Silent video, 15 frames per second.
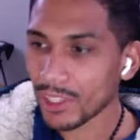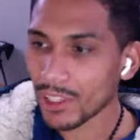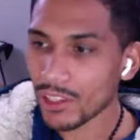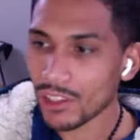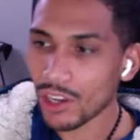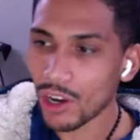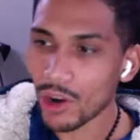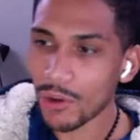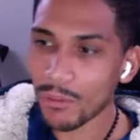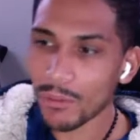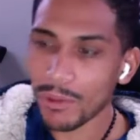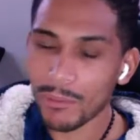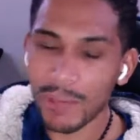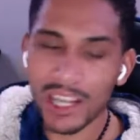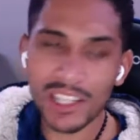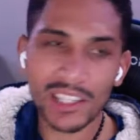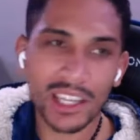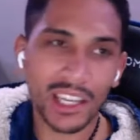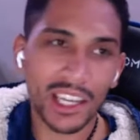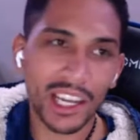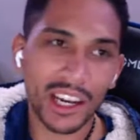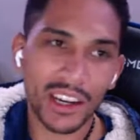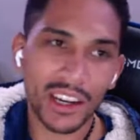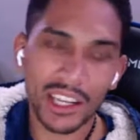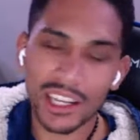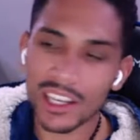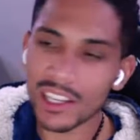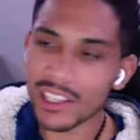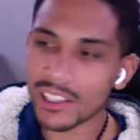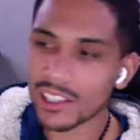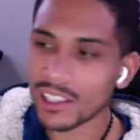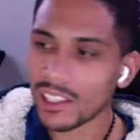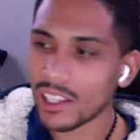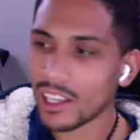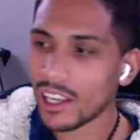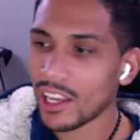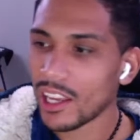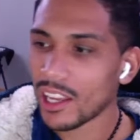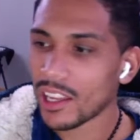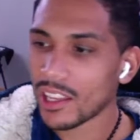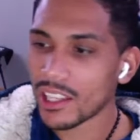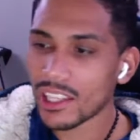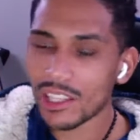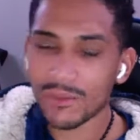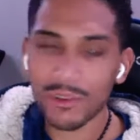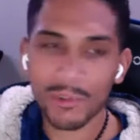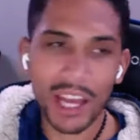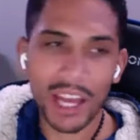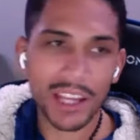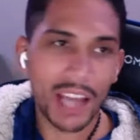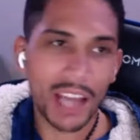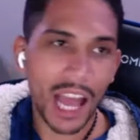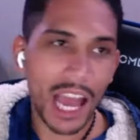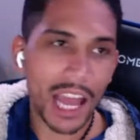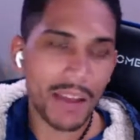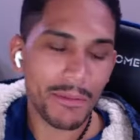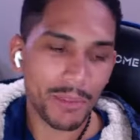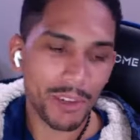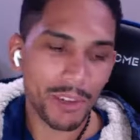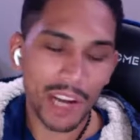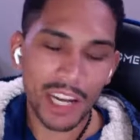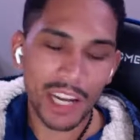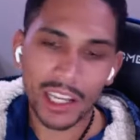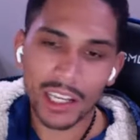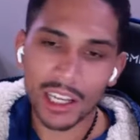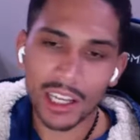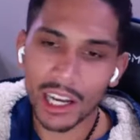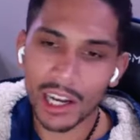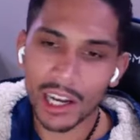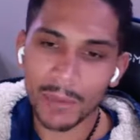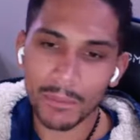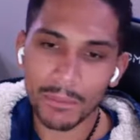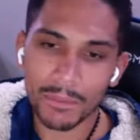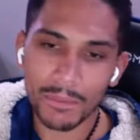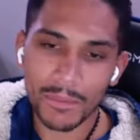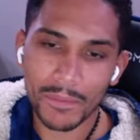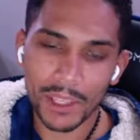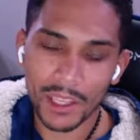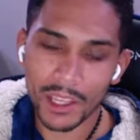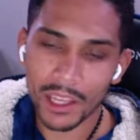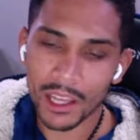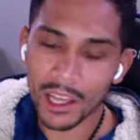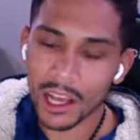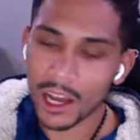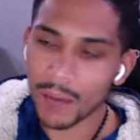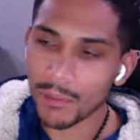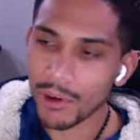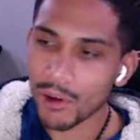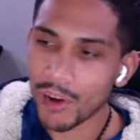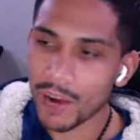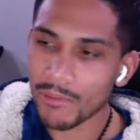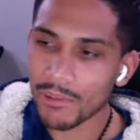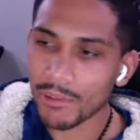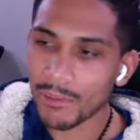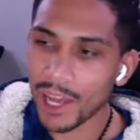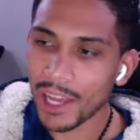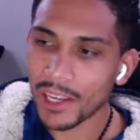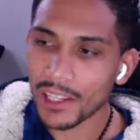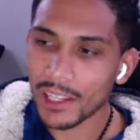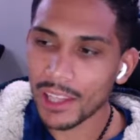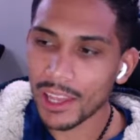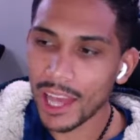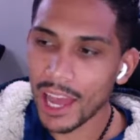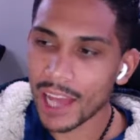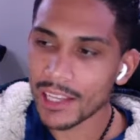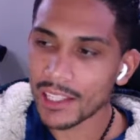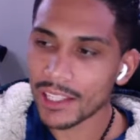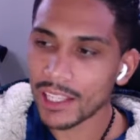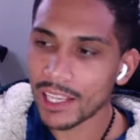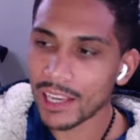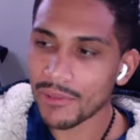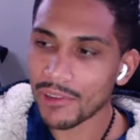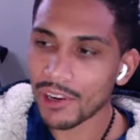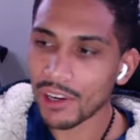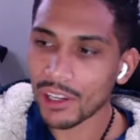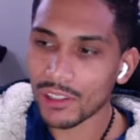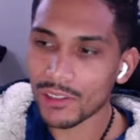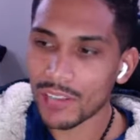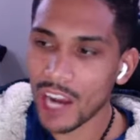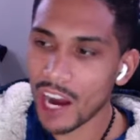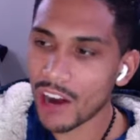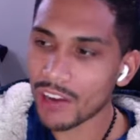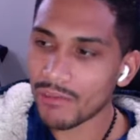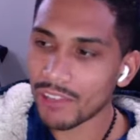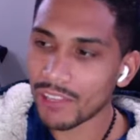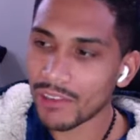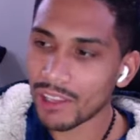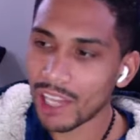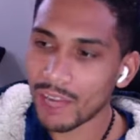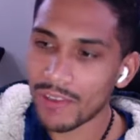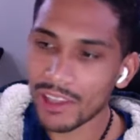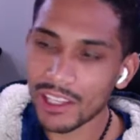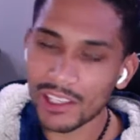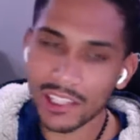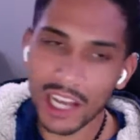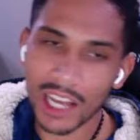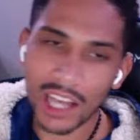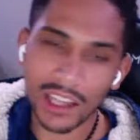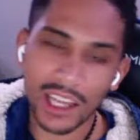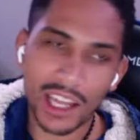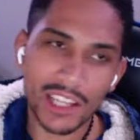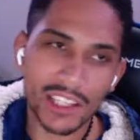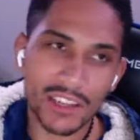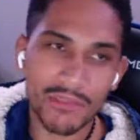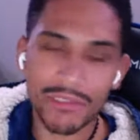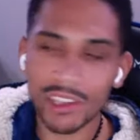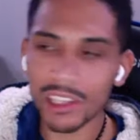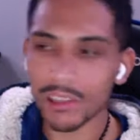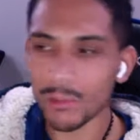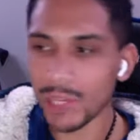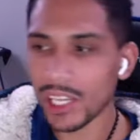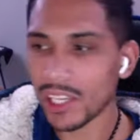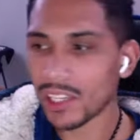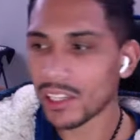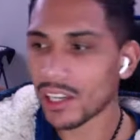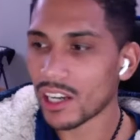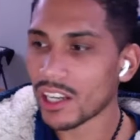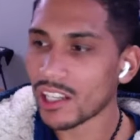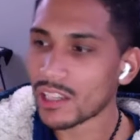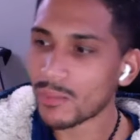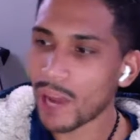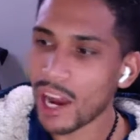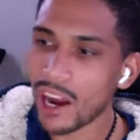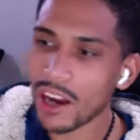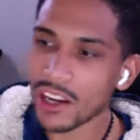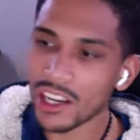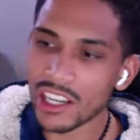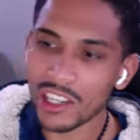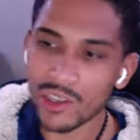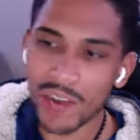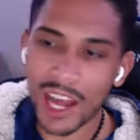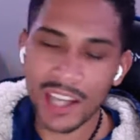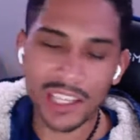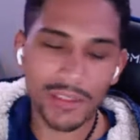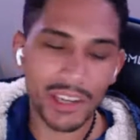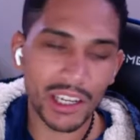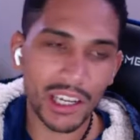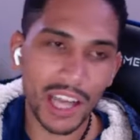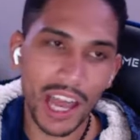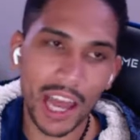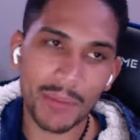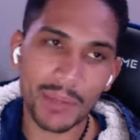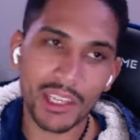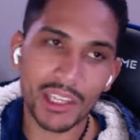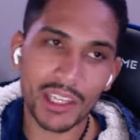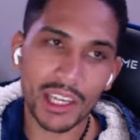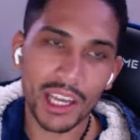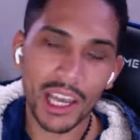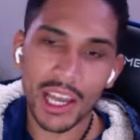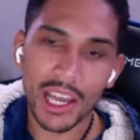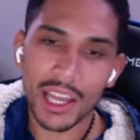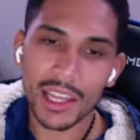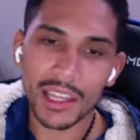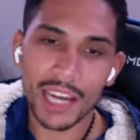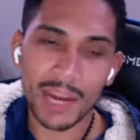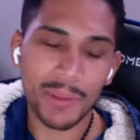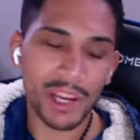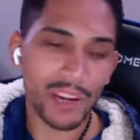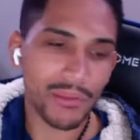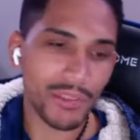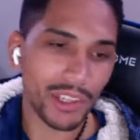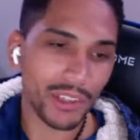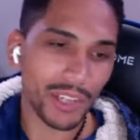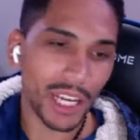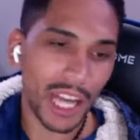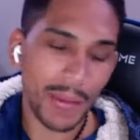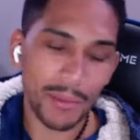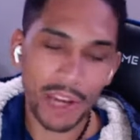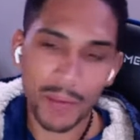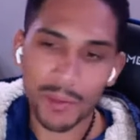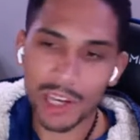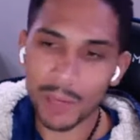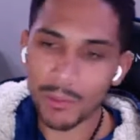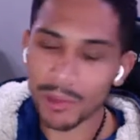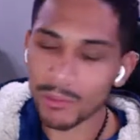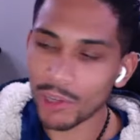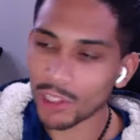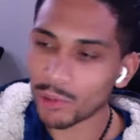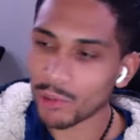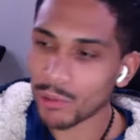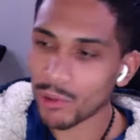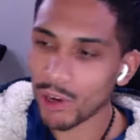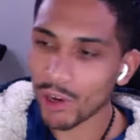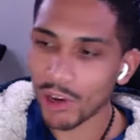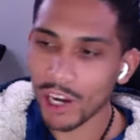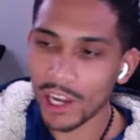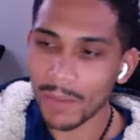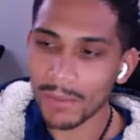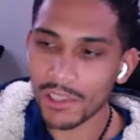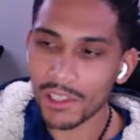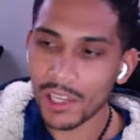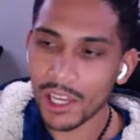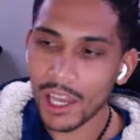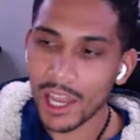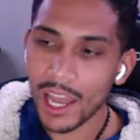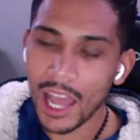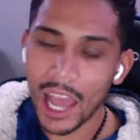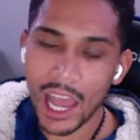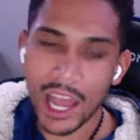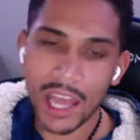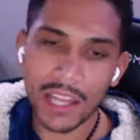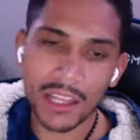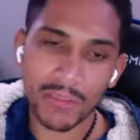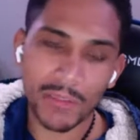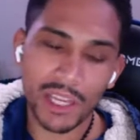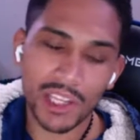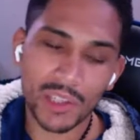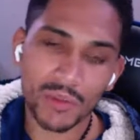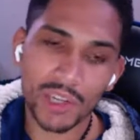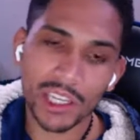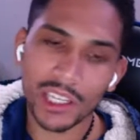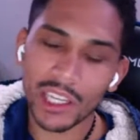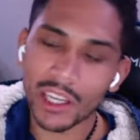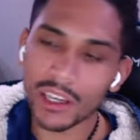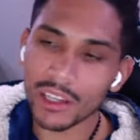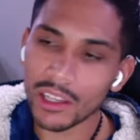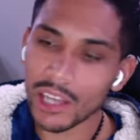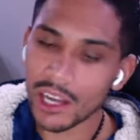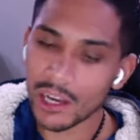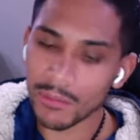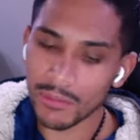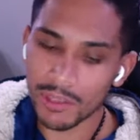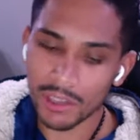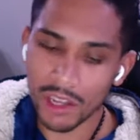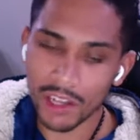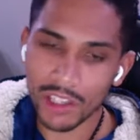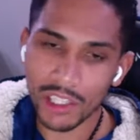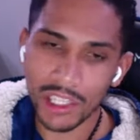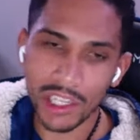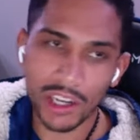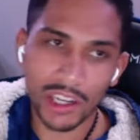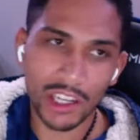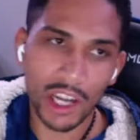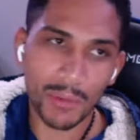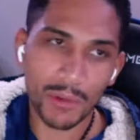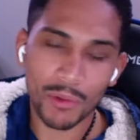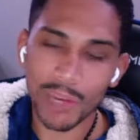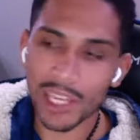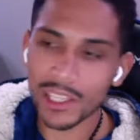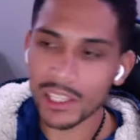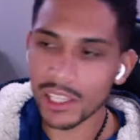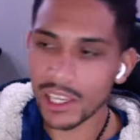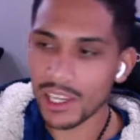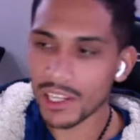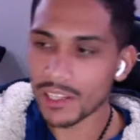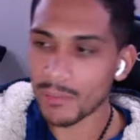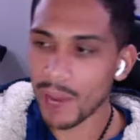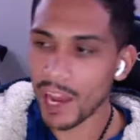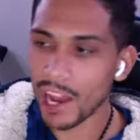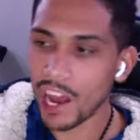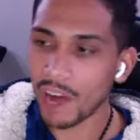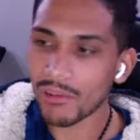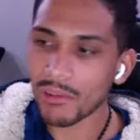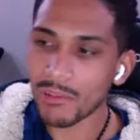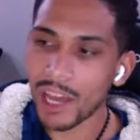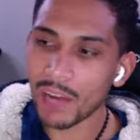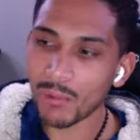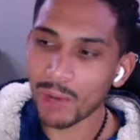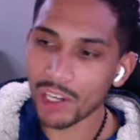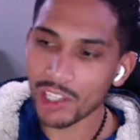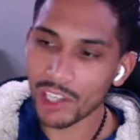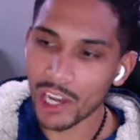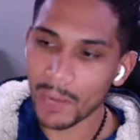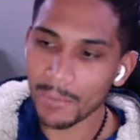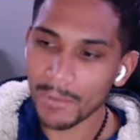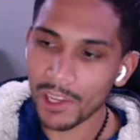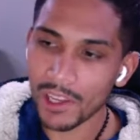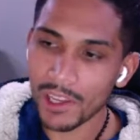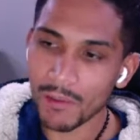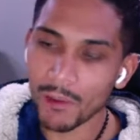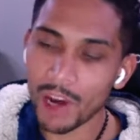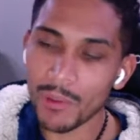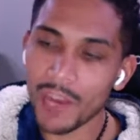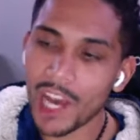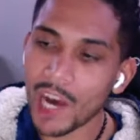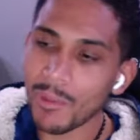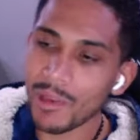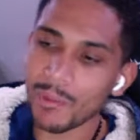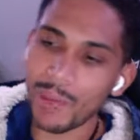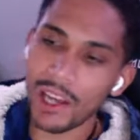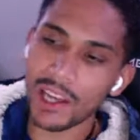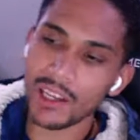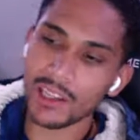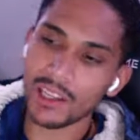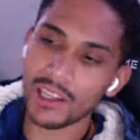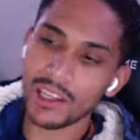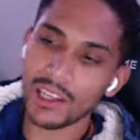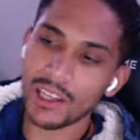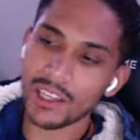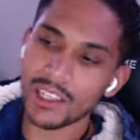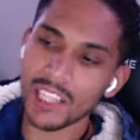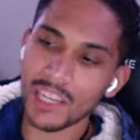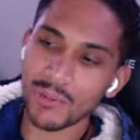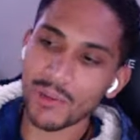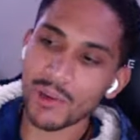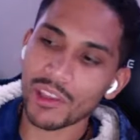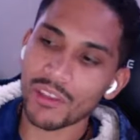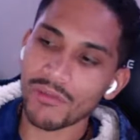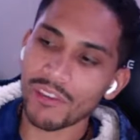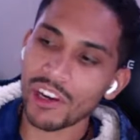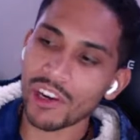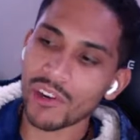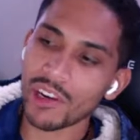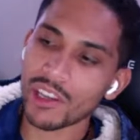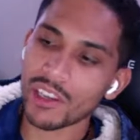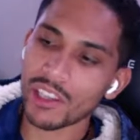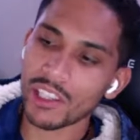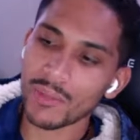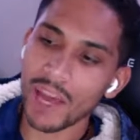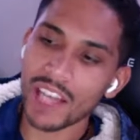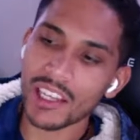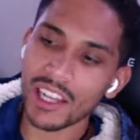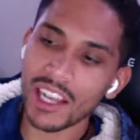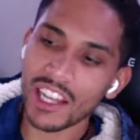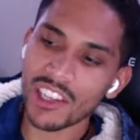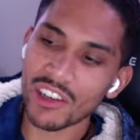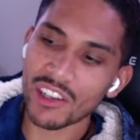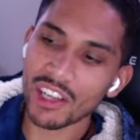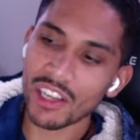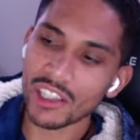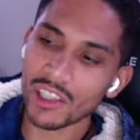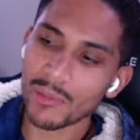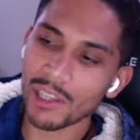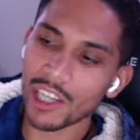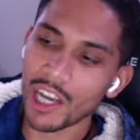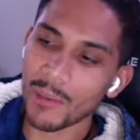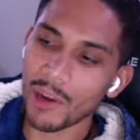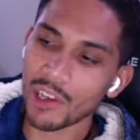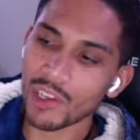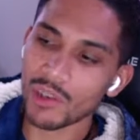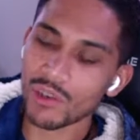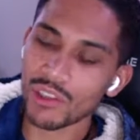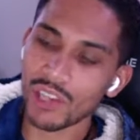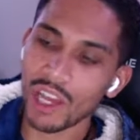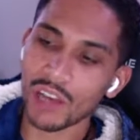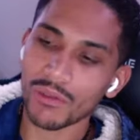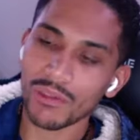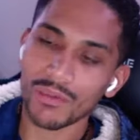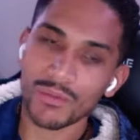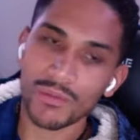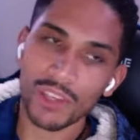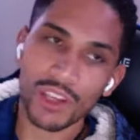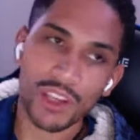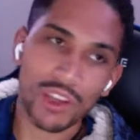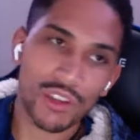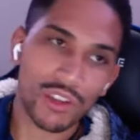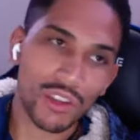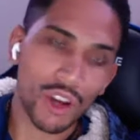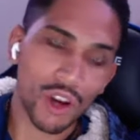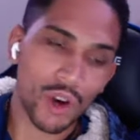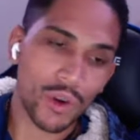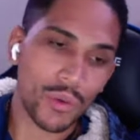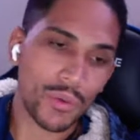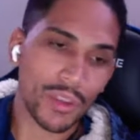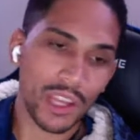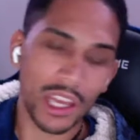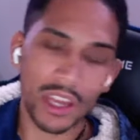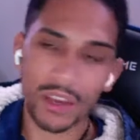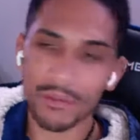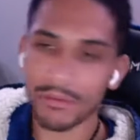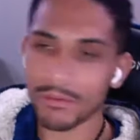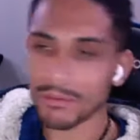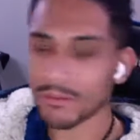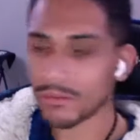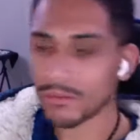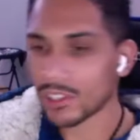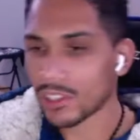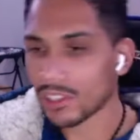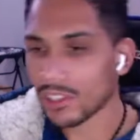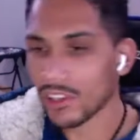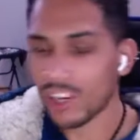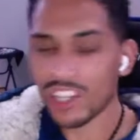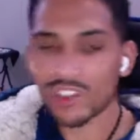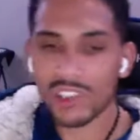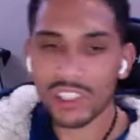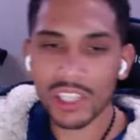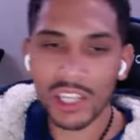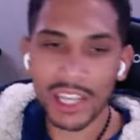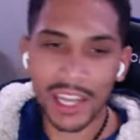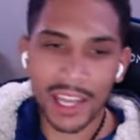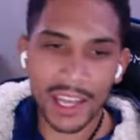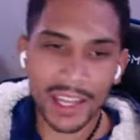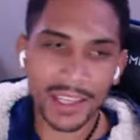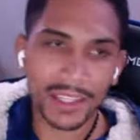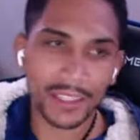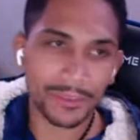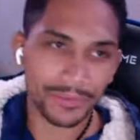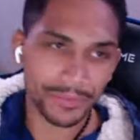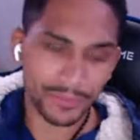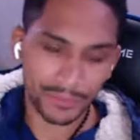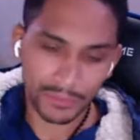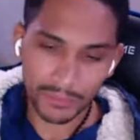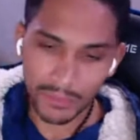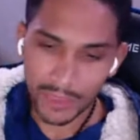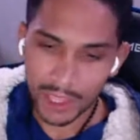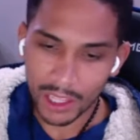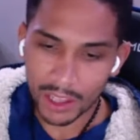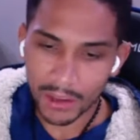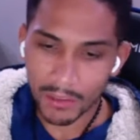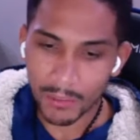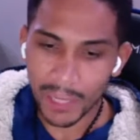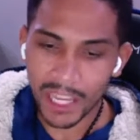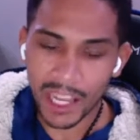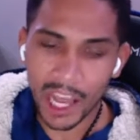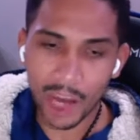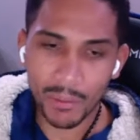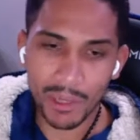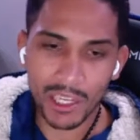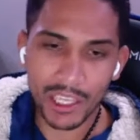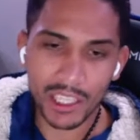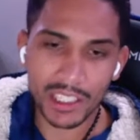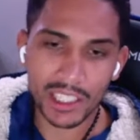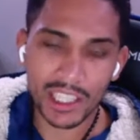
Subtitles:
So biggest thing here is this is for men. I'm creating a program for men that if you're tired of living life on the sidelines, you're feeling weak, uninspired, unattractive, and unhappy, that I'm here for you. And I'm coming up with multiple programs. And the biggest one here that I'm launching here in a couple weeks is my Alpha Man Workshop, where I'll be helping men deeper with the fear of criticism as it hinders us to become our true selves. So if you're interested in me helping to